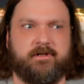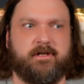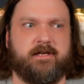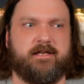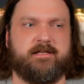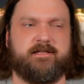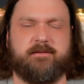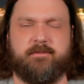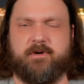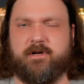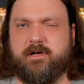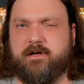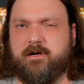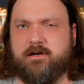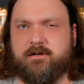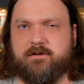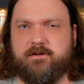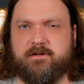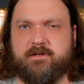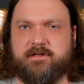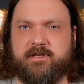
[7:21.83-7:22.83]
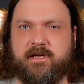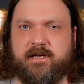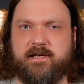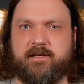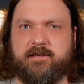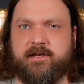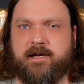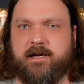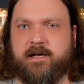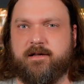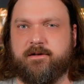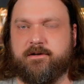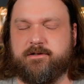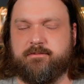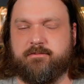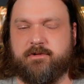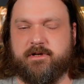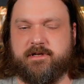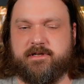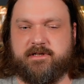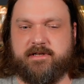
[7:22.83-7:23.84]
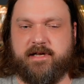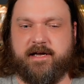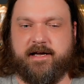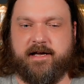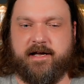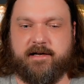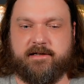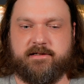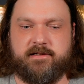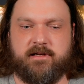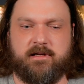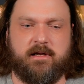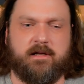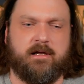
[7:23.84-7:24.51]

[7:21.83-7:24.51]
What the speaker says: It's about $110 plus tax,